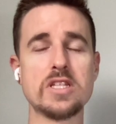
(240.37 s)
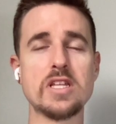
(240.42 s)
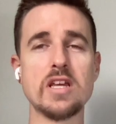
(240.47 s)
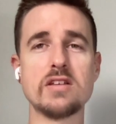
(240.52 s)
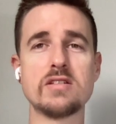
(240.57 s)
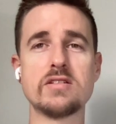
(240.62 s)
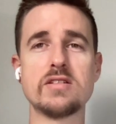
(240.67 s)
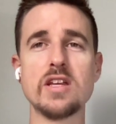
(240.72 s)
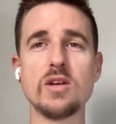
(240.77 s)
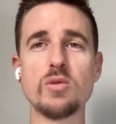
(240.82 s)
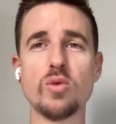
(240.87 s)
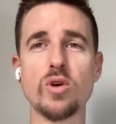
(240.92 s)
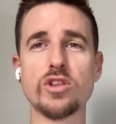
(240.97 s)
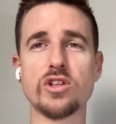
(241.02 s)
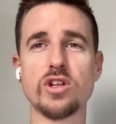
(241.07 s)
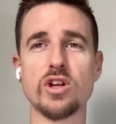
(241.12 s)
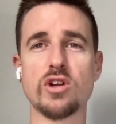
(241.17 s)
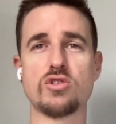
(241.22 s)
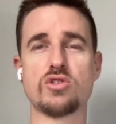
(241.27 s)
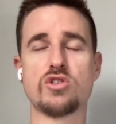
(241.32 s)
they see what
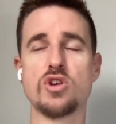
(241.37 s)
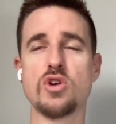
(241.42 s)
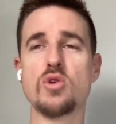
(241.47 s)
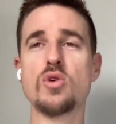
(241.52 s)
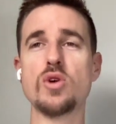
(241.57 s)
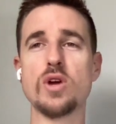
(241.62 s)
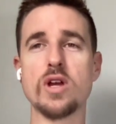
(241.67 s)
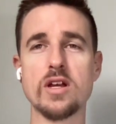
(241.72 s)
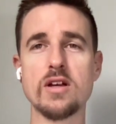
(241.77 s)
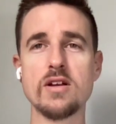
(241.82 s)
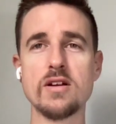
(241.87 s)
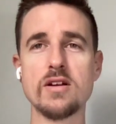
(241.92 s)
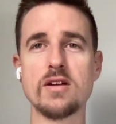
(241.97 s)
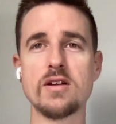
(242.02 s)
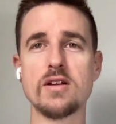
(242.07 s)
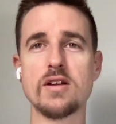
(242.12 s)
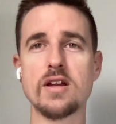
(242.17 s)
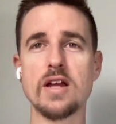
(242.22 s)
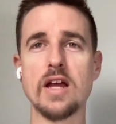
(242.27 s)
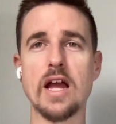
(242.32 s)
they're doing
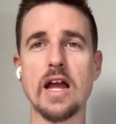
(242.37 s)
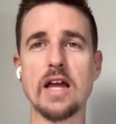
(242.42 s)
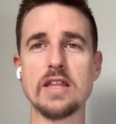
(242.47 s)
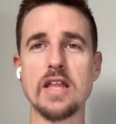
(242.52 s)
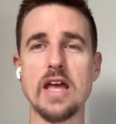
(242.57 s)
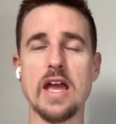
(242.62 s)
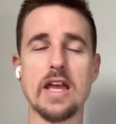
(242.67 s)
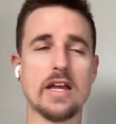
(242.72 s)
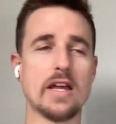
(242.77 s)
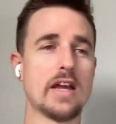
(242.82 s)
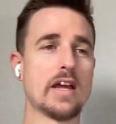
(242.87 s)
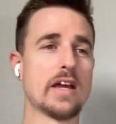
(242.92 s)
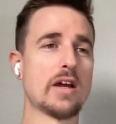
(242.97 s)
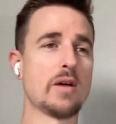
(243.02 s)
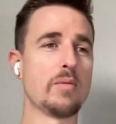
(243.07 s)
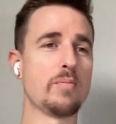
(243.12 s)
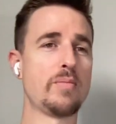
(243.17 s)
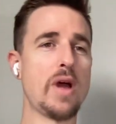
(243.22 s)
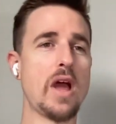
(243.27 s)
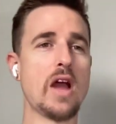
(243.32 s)
and they
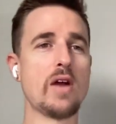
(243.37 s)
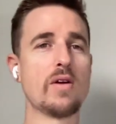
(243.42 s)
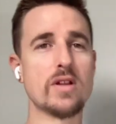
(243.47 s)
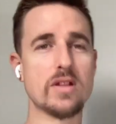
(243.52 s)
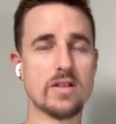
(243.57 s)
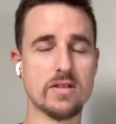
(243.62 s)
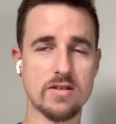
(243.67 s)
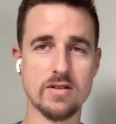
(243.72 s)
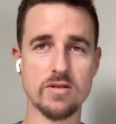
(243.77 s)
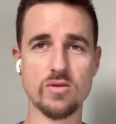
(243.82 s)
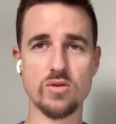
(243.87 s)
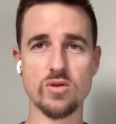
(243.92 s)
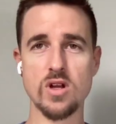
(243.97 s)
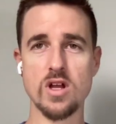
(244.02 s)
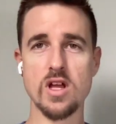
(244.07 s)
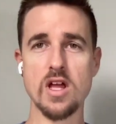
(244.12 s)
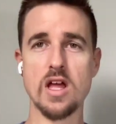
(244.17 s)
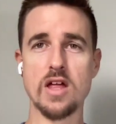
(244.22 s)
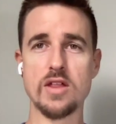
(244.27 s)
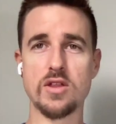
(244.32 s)
compare it to
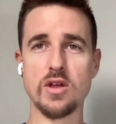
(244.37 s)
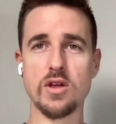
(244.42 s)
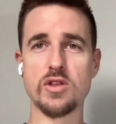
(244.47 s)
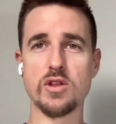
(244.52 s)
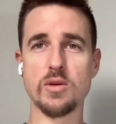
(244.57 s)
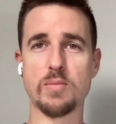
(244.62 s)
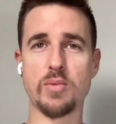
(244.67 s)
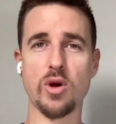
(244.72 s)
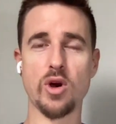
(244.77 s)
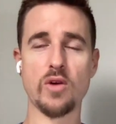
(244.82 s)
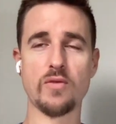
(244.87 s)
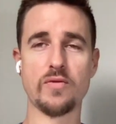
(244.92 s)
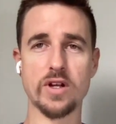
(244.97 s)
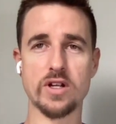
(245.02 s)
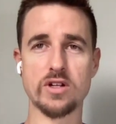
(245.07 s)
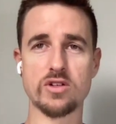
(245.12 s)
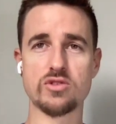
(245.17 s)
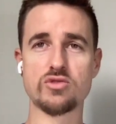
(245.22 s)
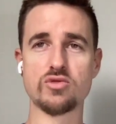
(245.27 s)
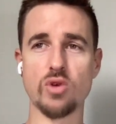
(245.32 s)
the
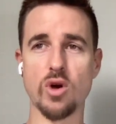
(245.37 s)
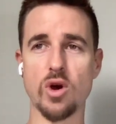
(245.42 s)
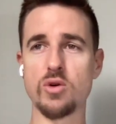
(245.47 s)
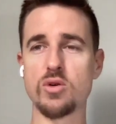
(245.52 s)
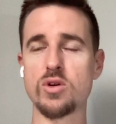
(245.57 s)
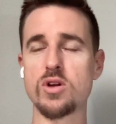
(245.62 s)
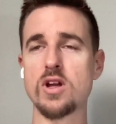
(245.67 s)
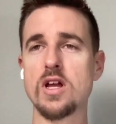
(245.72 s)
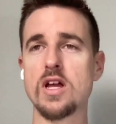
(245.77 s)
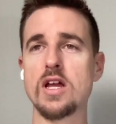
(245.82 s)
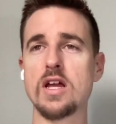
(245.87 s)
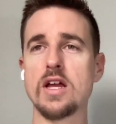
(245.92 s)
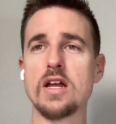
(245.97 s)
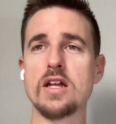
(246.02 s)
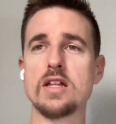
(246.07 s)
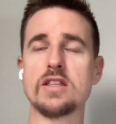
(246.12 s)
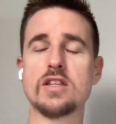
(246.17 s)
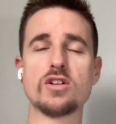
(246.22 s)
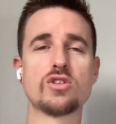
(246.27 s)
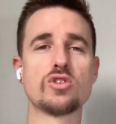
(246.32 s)
perfect stroke,
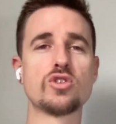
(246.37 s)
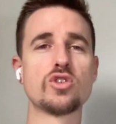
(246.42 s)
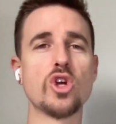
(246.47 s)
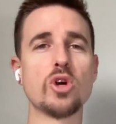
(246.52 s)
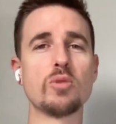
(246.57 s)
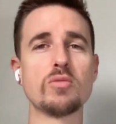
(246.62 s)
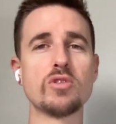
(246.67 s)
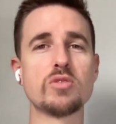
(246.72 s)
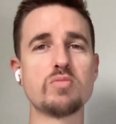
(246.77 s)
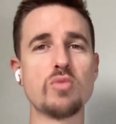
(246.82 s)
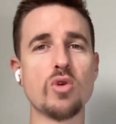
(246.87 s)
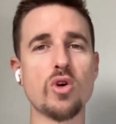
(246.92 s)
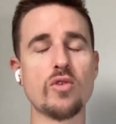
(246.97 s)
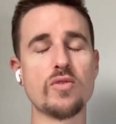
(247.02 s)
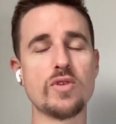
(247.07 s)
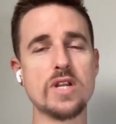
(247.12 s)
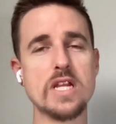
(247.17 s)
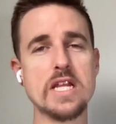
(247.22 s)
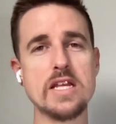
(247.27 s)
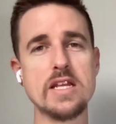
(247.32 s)
there's so much more of
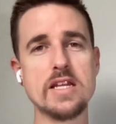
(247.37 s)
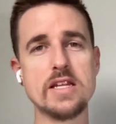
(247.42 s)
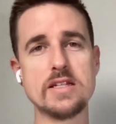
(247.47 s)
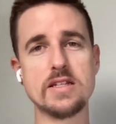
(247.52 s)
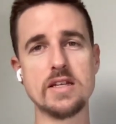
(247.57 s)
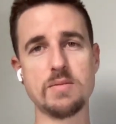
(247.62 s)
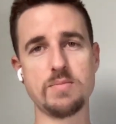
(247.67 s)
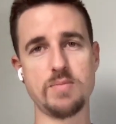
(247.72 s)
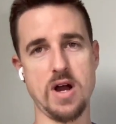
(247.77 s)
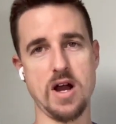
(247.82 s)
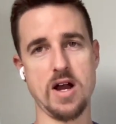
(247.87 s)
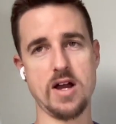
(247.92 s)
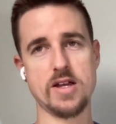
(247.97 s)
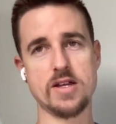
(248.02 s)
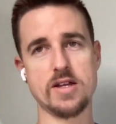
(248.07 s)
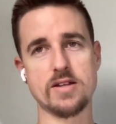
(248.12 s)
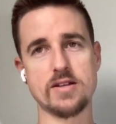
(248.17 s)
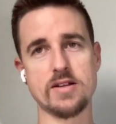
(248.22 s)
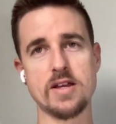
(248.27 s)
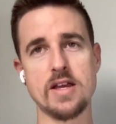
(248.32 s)
an easy
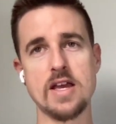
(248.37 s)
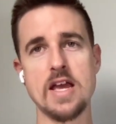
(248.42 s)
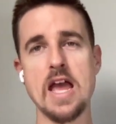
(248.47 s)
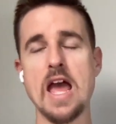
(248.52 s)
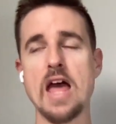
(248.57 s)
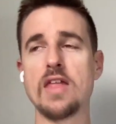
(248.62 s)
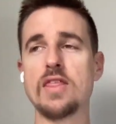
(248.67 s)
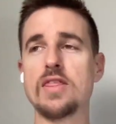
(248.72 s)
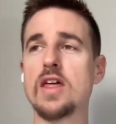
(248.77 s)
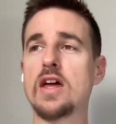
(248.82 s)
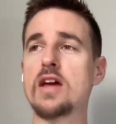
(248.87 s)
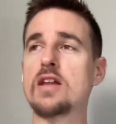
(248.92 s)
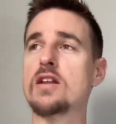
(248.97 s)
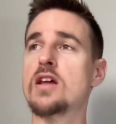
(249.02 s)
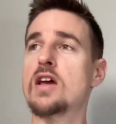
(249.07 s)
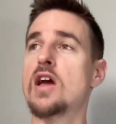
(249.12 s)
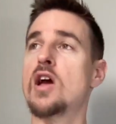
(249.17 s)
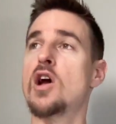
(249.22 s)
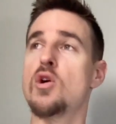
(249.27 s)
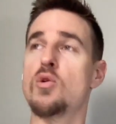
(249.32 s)
buy-in. And
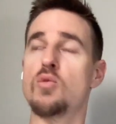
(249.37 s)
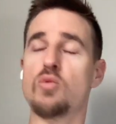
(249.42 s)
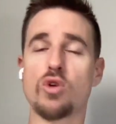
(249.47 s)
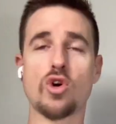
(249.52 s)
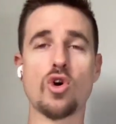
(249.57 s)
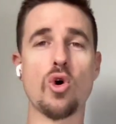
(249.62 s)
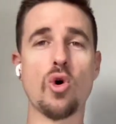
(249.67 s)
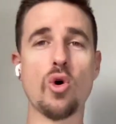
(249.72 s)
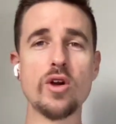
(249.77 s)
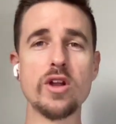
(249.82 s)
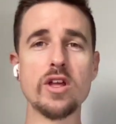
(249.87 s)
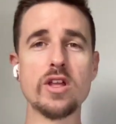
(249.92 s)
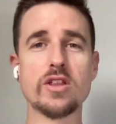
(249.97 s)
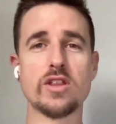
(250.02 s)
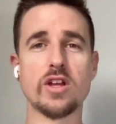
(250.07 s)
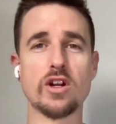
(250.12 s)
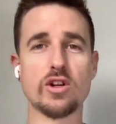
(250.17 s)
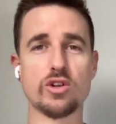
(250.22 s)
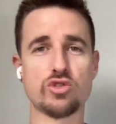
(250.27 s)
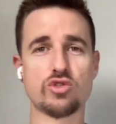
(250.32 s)
then recording
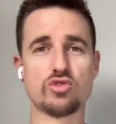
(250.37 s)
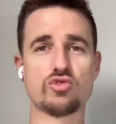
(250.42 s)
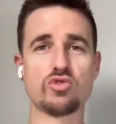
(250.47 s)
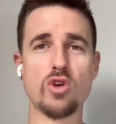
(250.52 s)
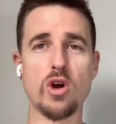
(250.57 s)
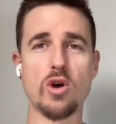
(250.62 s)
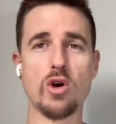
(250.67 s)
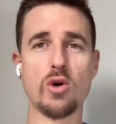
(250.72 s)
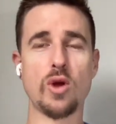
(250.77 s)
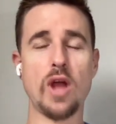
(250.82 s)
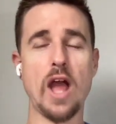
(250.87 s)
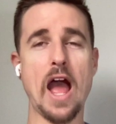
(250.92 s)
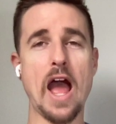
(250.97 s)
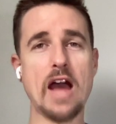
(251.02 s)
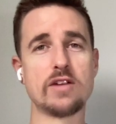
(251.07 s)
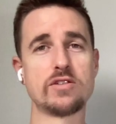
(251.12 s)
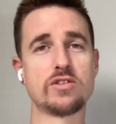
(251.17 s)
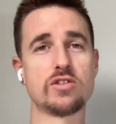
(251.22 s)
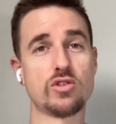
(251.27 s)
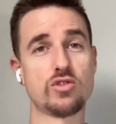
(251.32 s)
their stroke
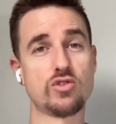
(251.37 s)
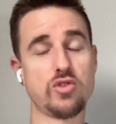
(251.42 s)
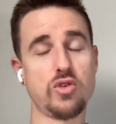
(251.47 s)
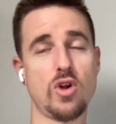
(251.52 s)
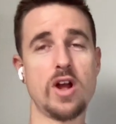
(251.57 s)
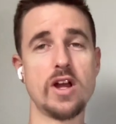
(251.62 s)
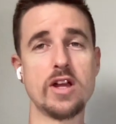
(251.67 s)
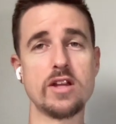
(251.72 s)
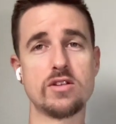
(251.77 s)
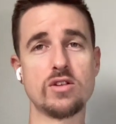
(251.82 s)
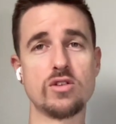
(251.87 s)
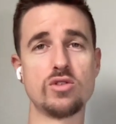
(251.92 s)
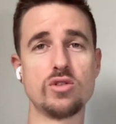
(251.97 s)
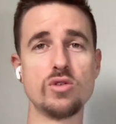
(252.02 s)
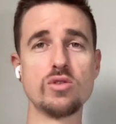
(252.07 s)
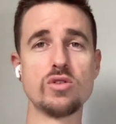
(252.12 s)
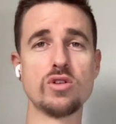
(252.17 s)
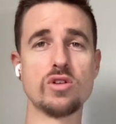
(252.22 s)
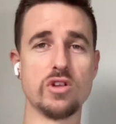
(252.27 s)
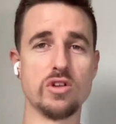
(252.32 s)
as they're trying to do
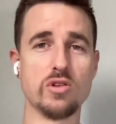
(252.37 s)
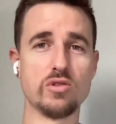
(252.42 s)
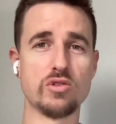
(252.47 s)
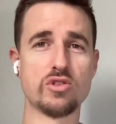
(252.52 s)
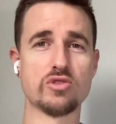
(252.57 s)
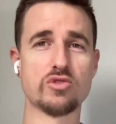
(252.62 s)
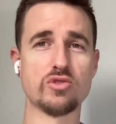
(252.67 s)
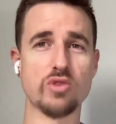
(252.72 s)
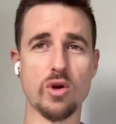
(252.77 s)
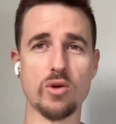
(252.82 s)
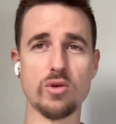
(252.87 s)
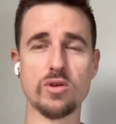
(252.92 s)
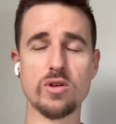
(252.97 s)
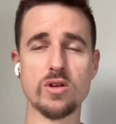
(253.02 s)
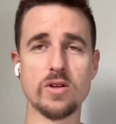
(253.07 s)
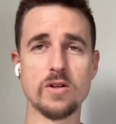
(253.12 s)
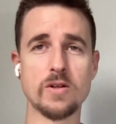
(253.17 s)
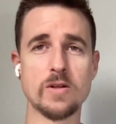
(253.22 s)
the new stroke,